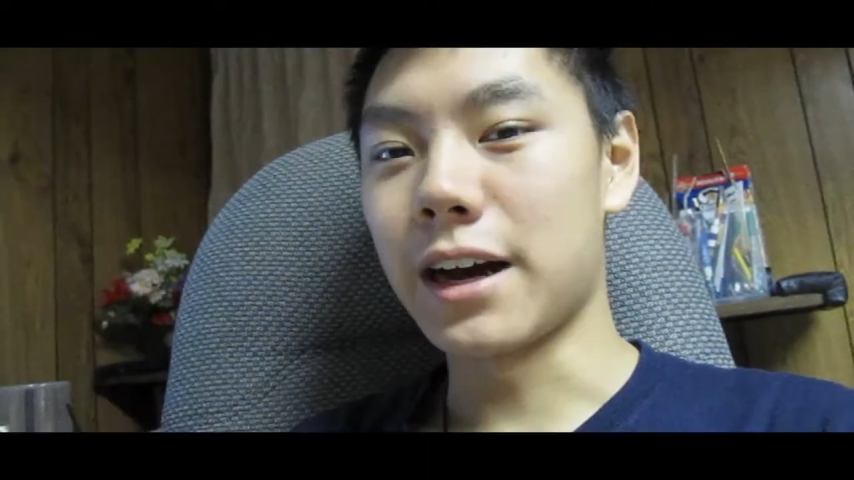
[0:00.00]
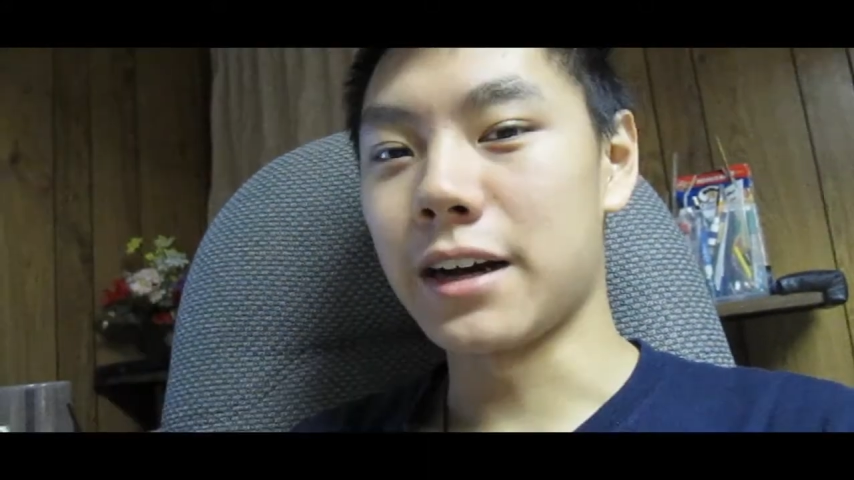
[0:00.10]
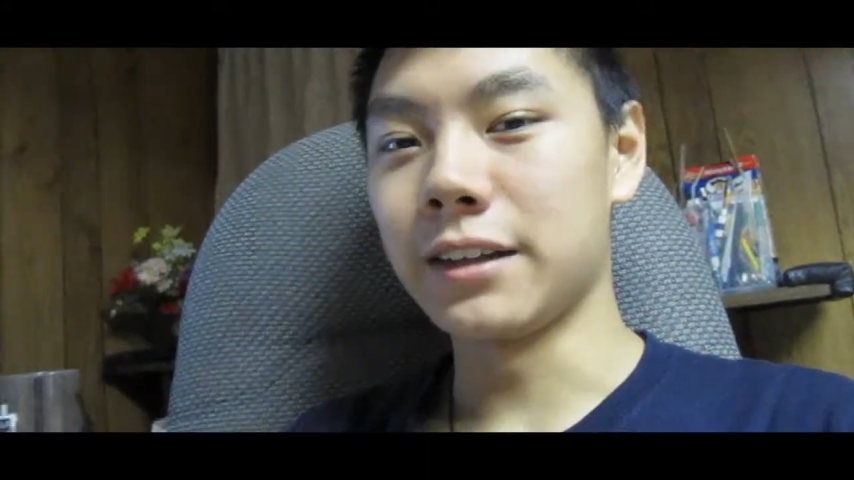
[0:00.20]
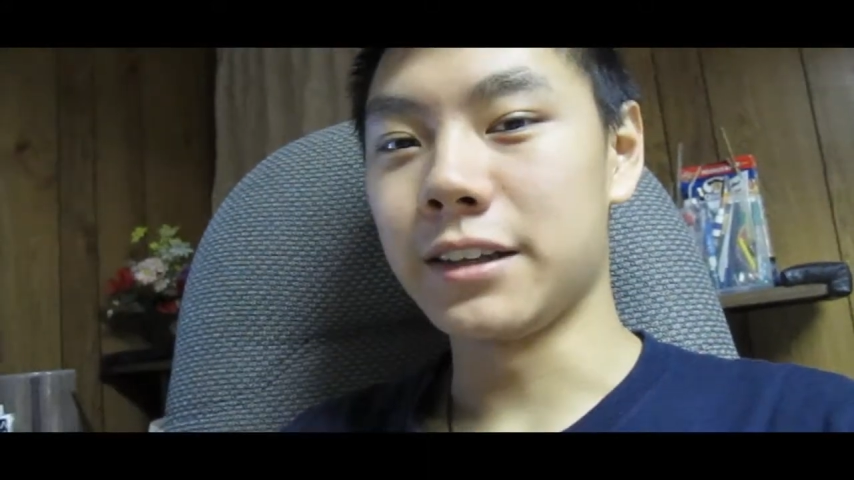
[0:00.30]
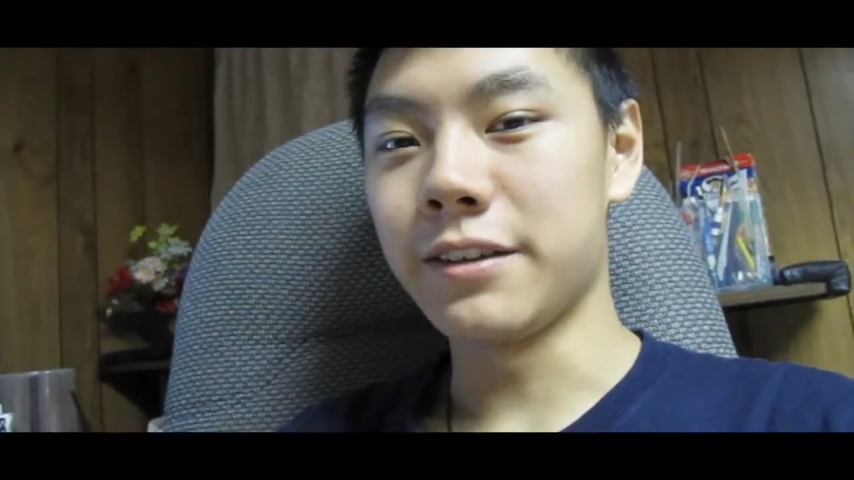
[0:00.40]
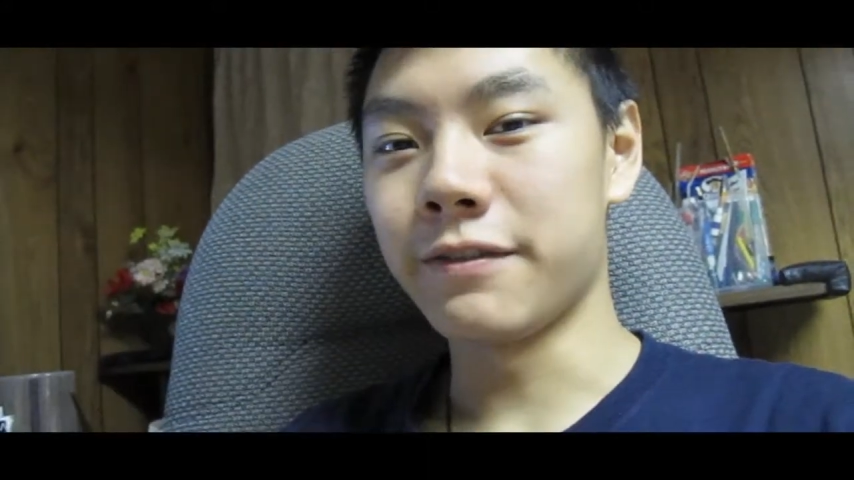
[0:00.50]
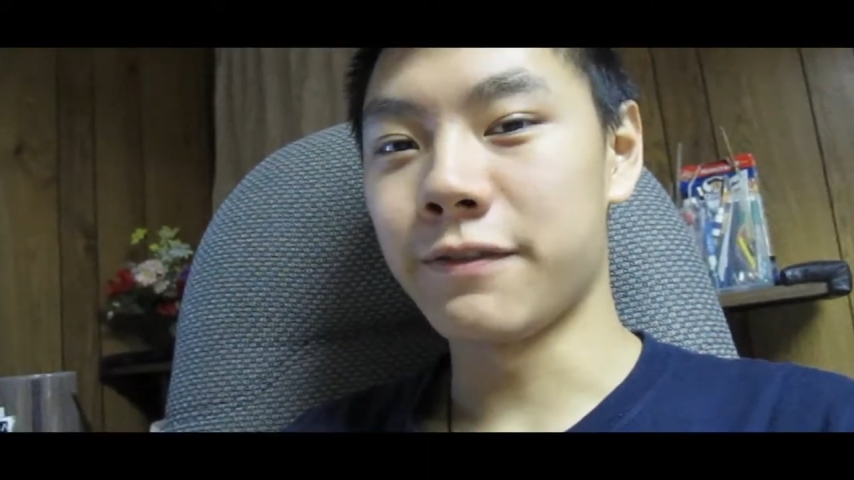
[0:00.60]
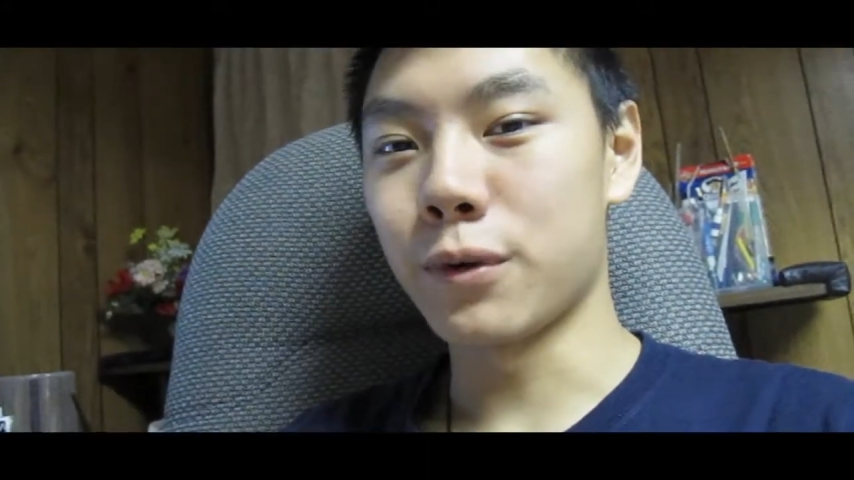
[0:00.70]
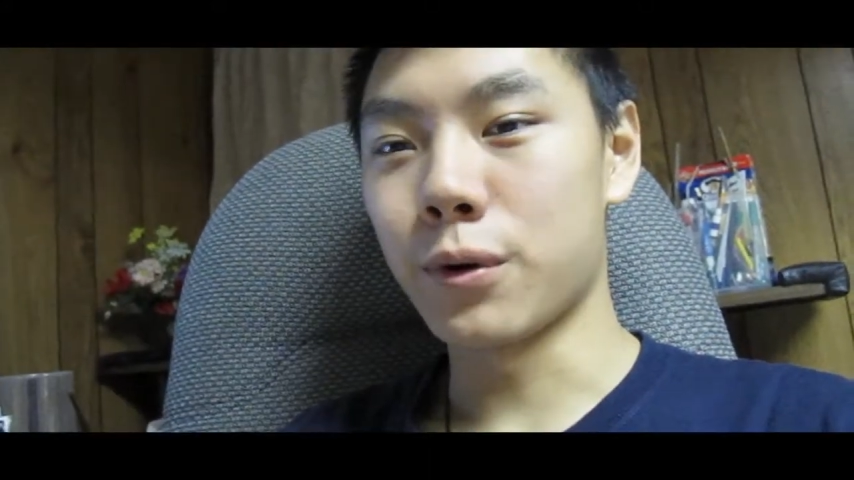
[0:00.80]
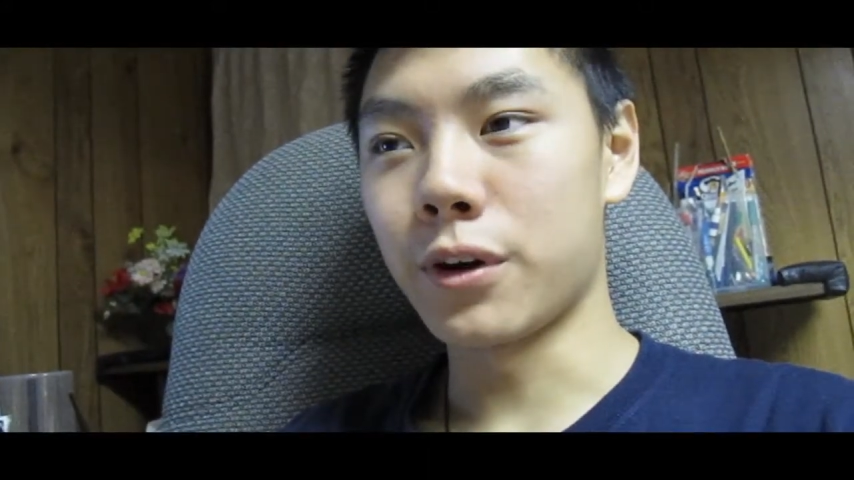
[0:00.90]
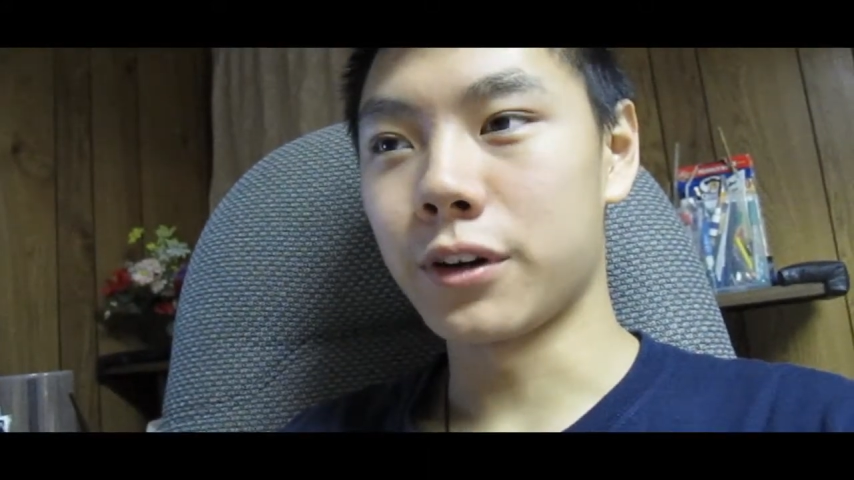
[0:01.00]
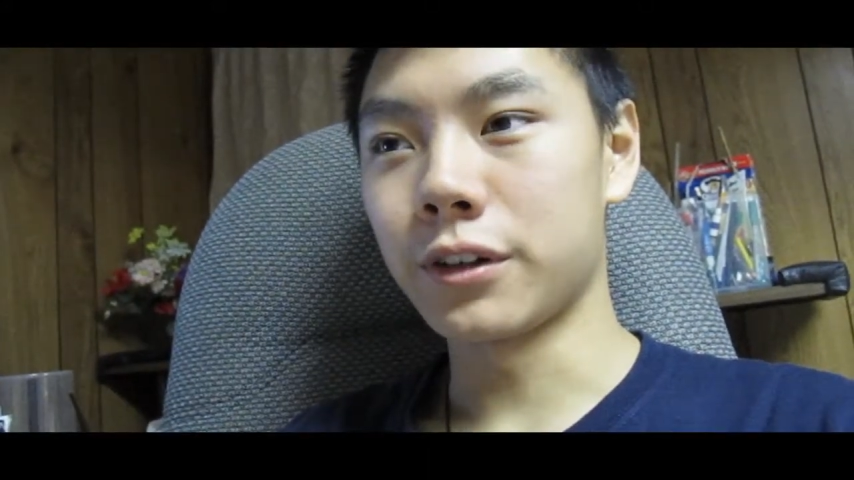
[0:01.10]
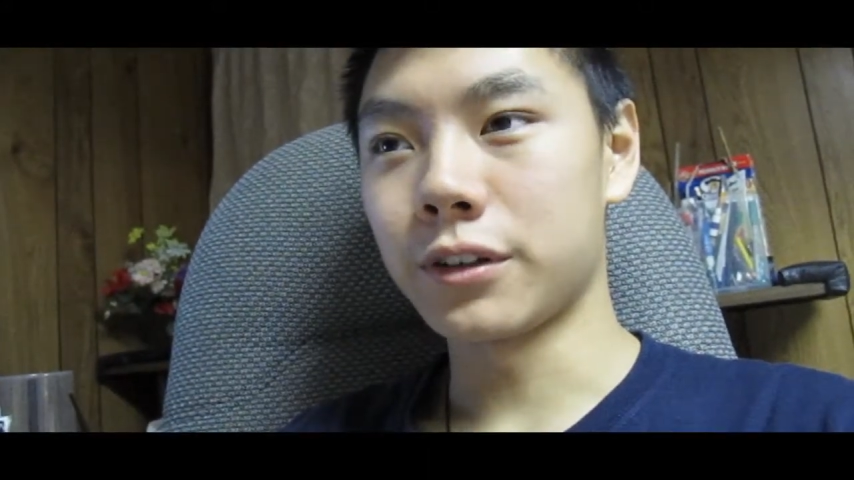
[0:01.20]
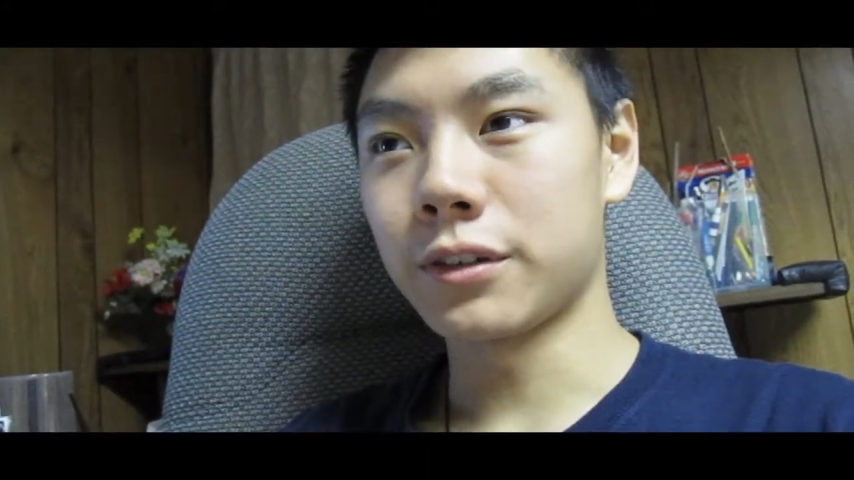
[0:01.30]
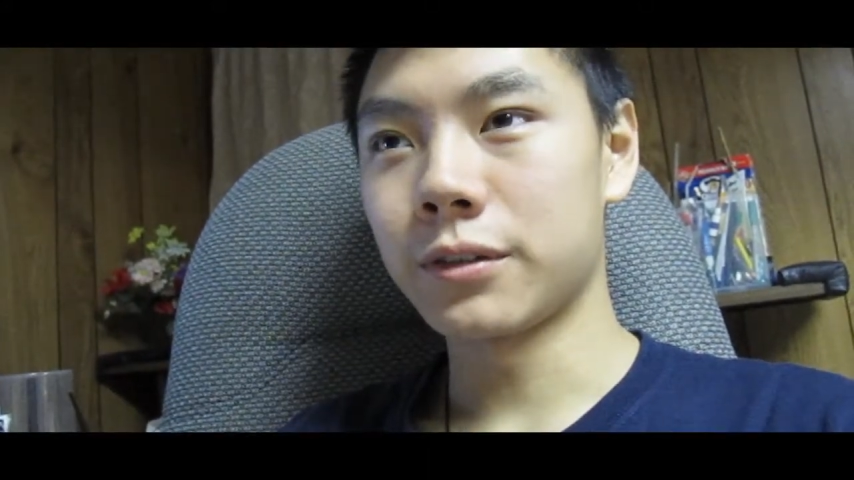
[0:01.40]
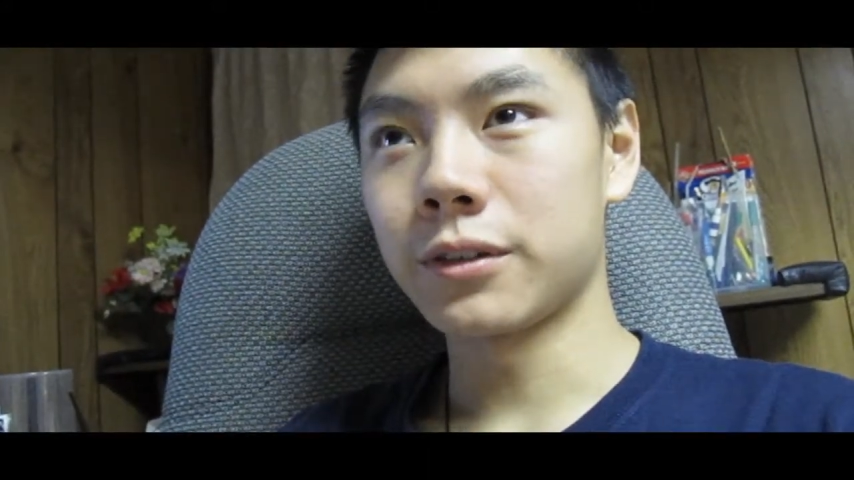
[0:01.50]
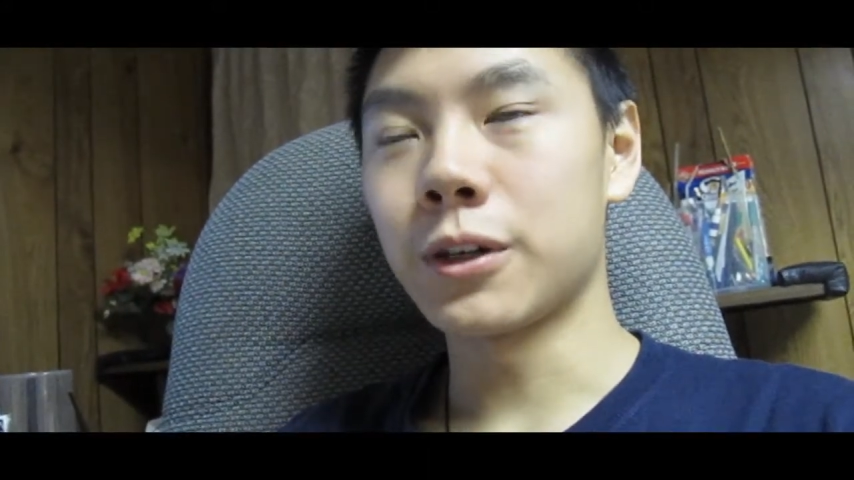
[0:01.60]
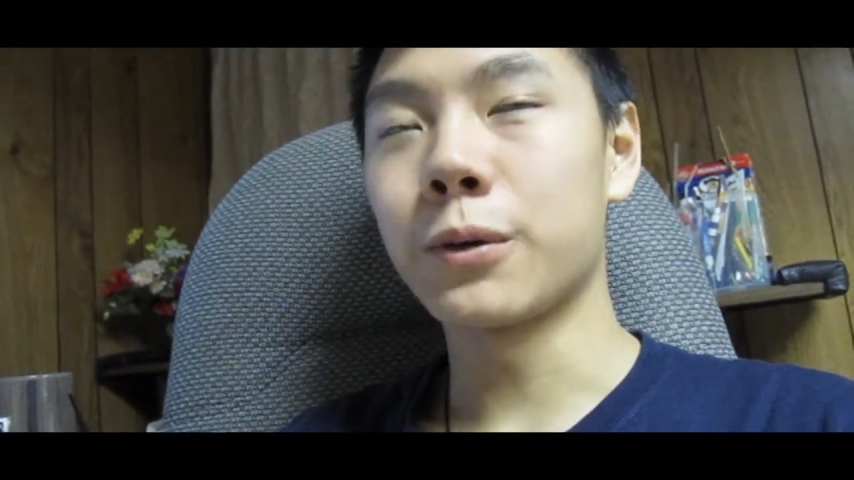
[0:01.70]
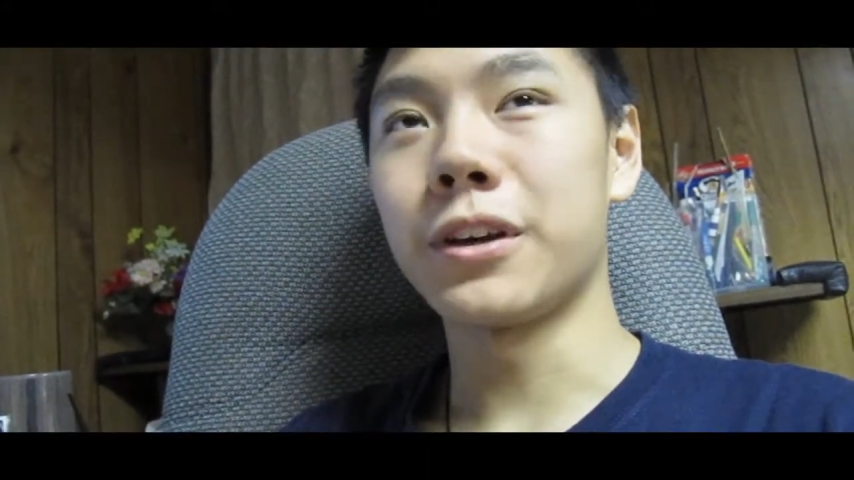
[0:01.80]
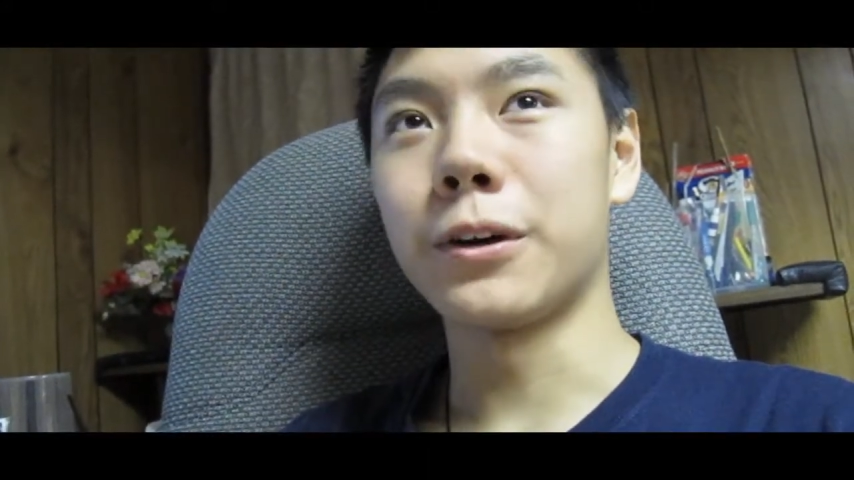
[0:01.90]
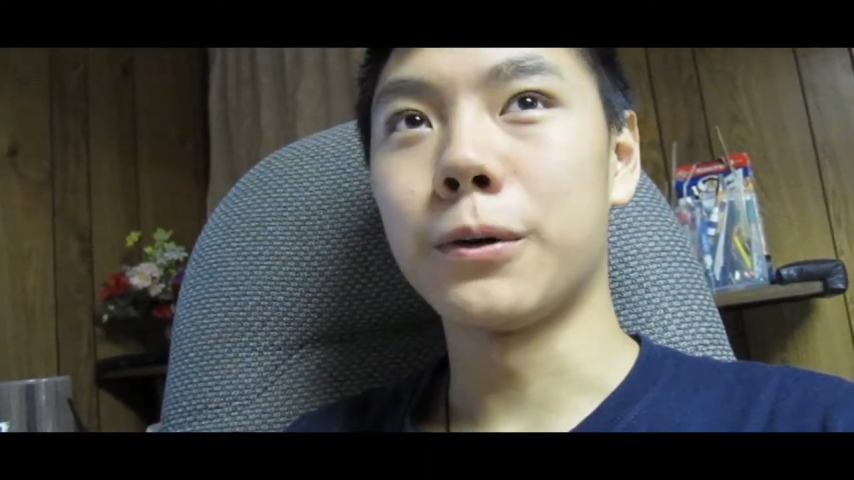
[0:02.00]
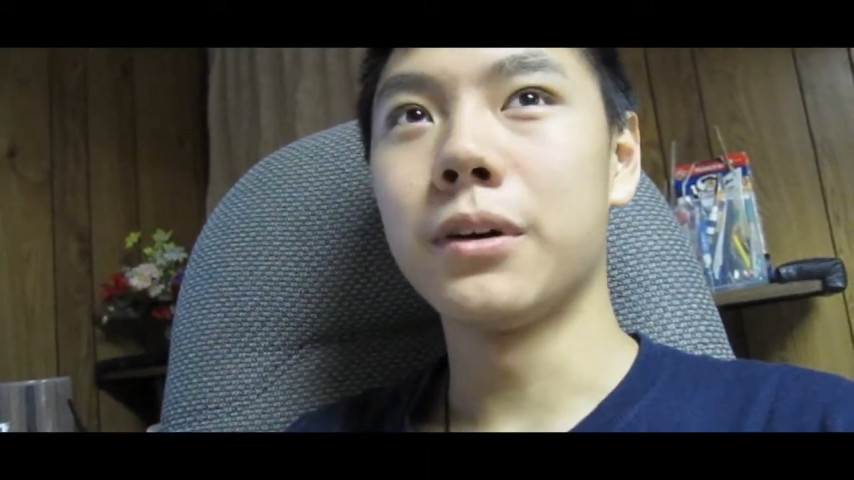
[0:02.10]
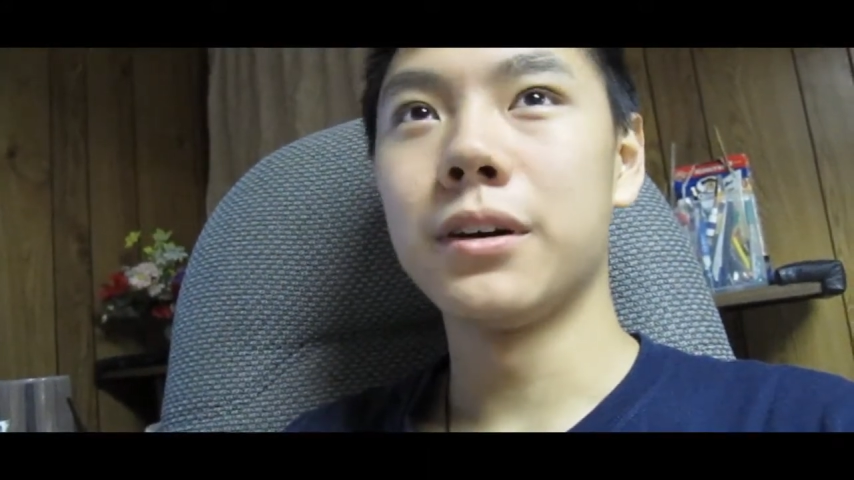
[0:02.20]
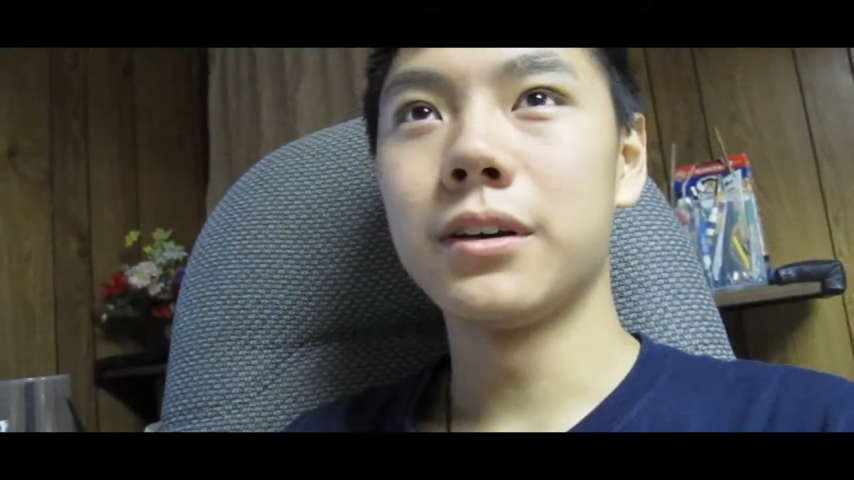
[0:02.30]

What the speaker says: I leave for Tokyo.